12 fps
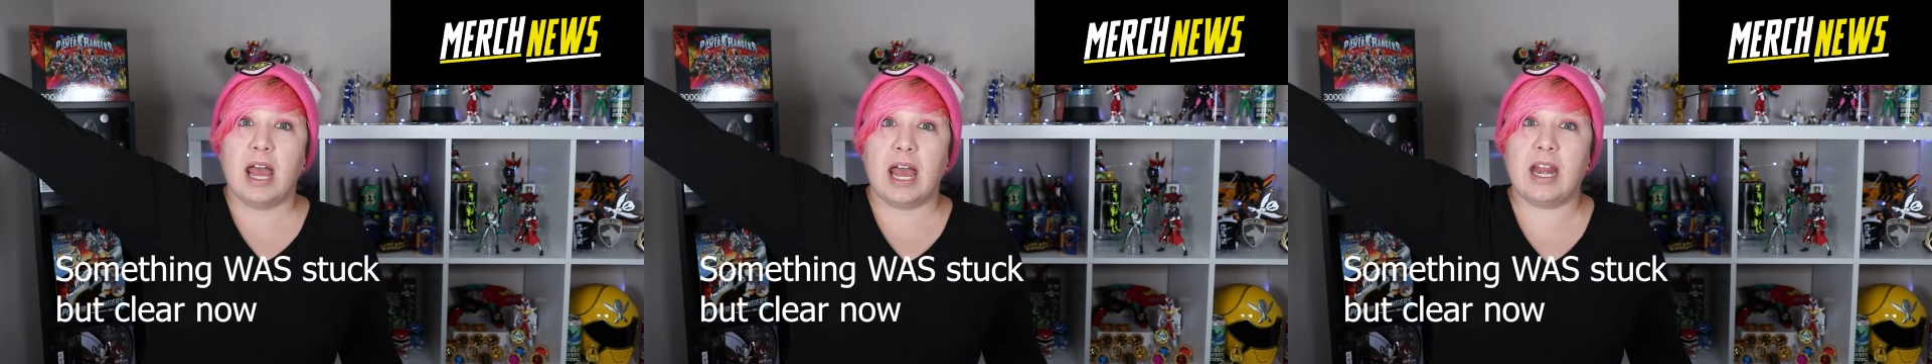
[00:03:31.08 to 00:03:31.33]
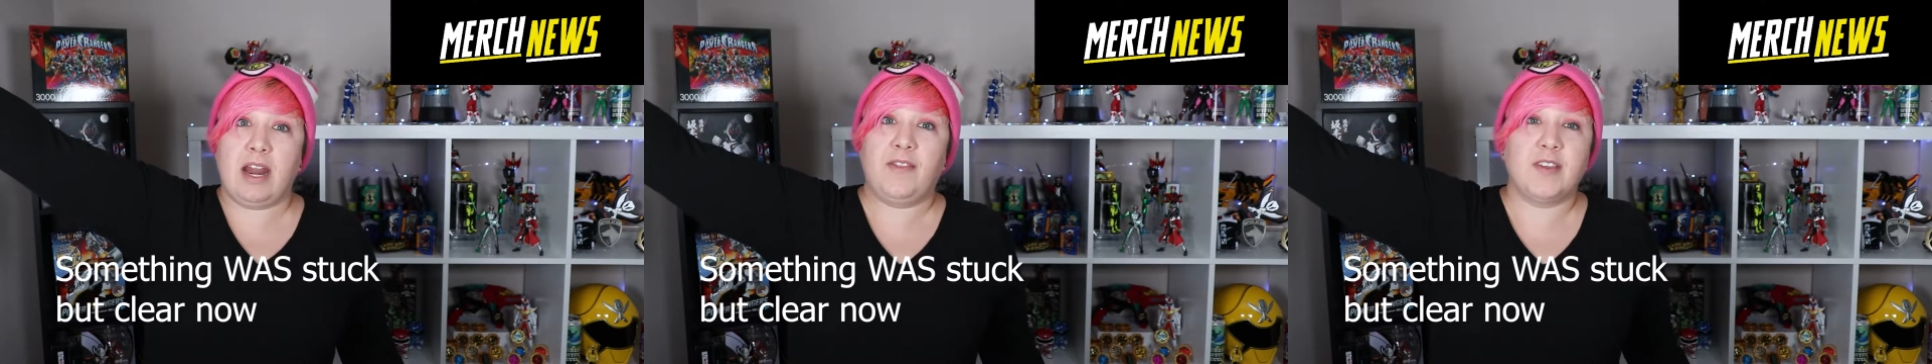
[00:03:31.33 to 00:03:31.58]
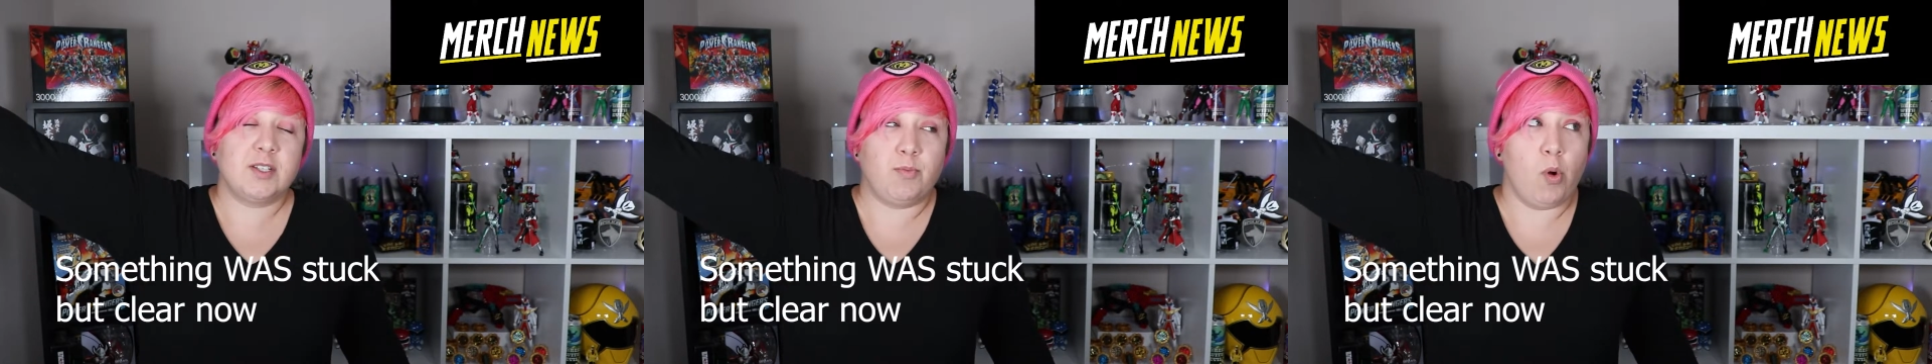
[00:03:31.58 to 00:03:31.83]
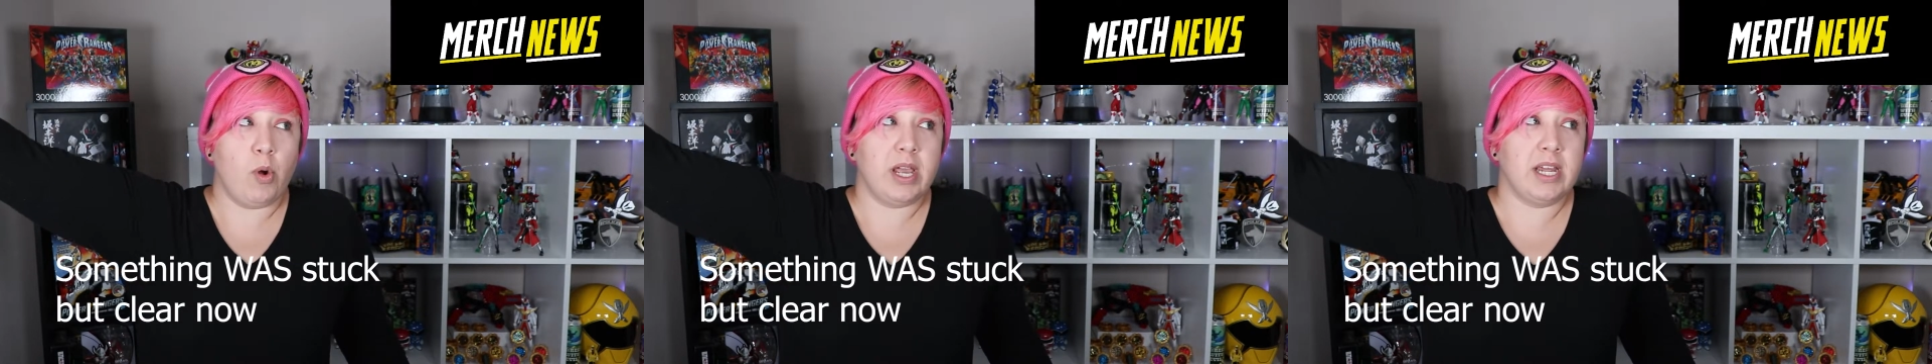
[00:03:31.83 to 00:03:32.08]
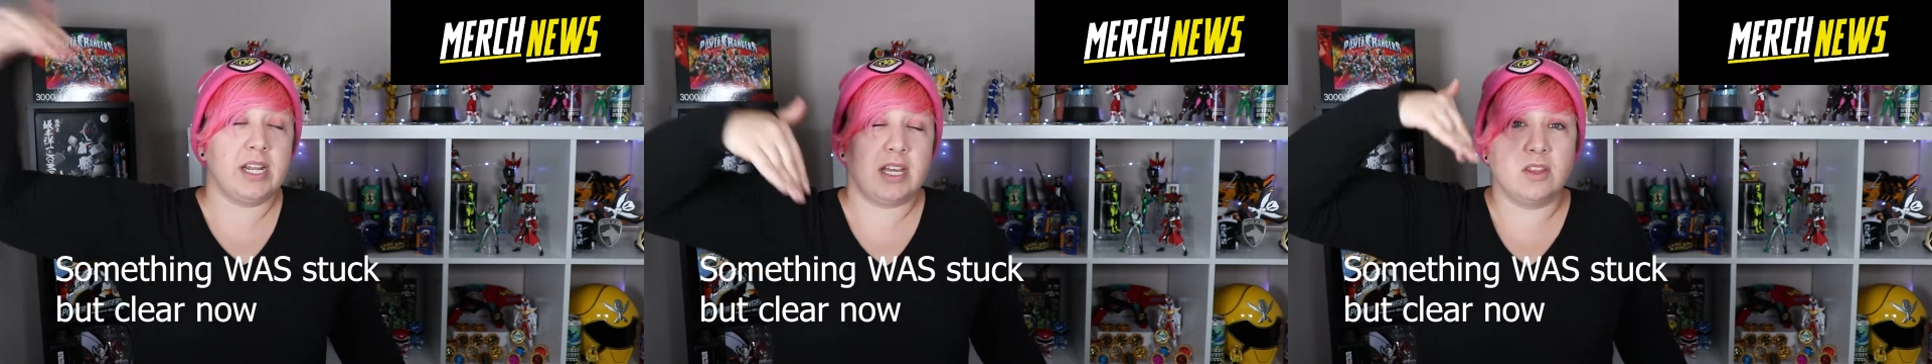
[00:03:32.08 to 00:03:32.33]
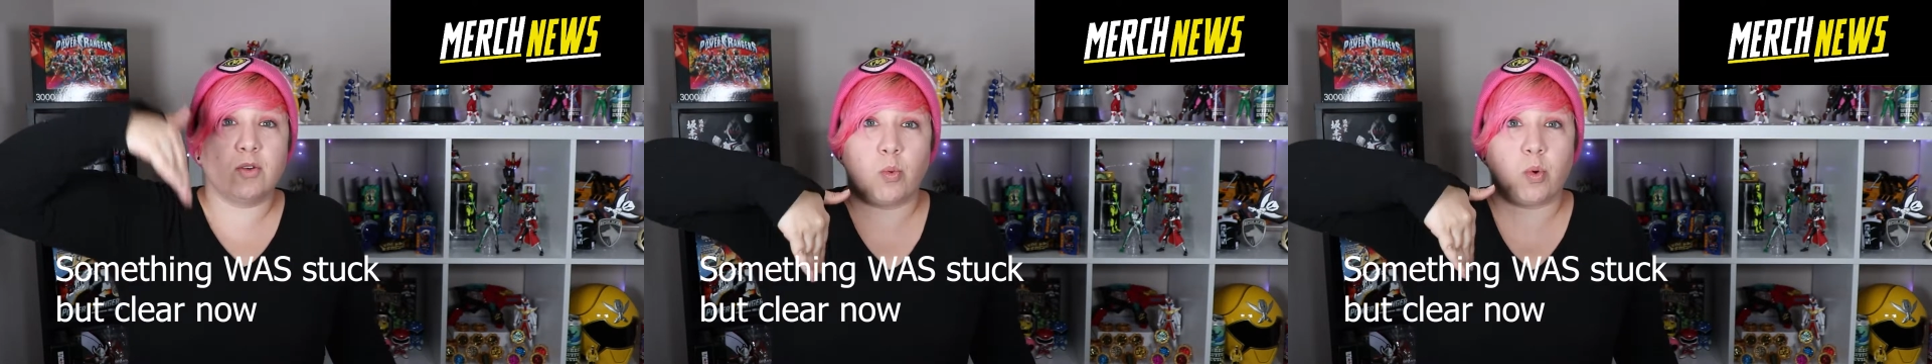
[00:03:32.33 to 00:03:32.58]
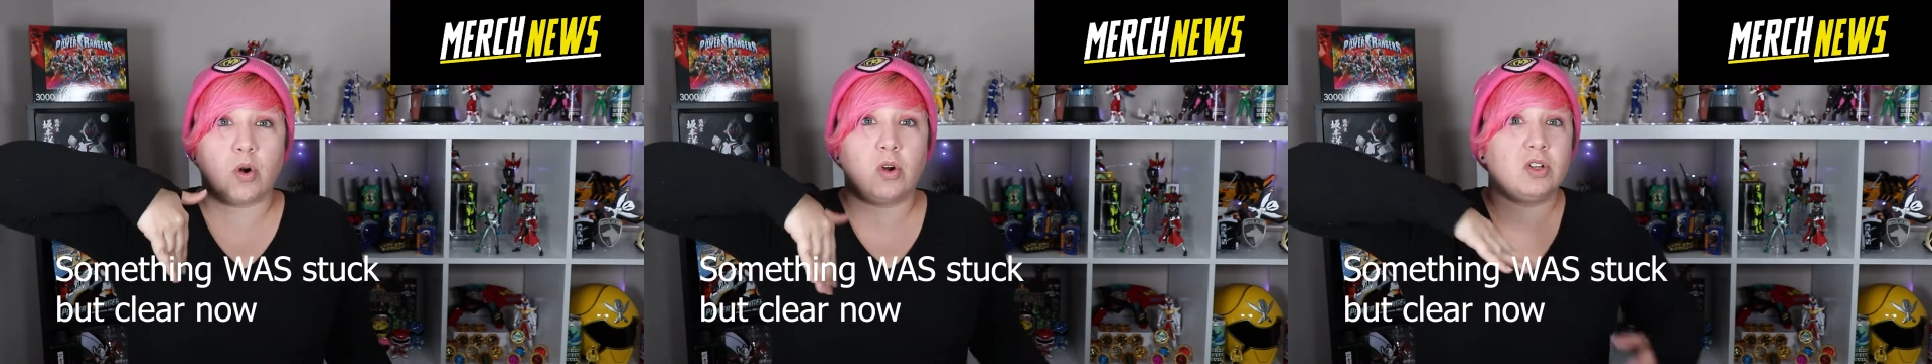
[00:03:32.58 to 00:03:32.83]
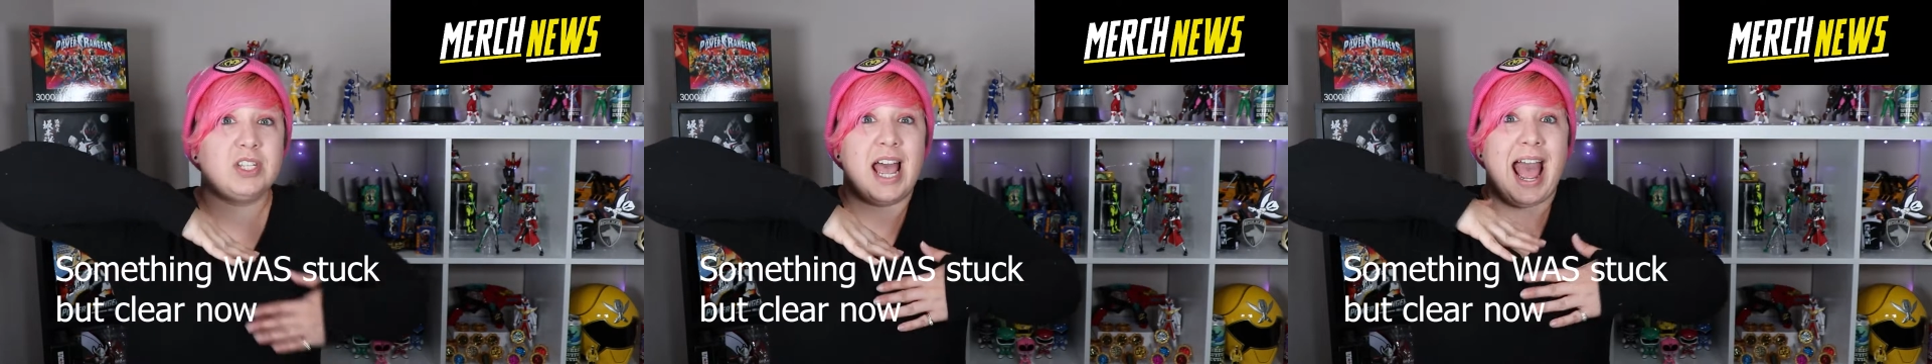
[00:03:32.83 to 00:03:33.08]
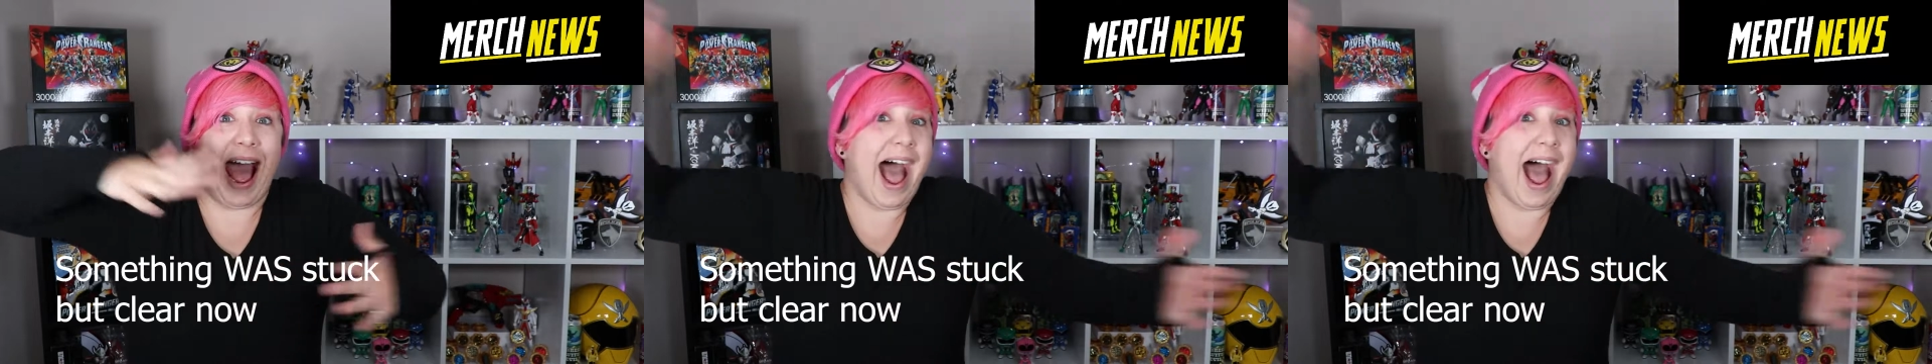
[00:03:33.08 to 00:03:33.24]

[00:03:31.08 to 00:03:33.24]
And at this point in the world,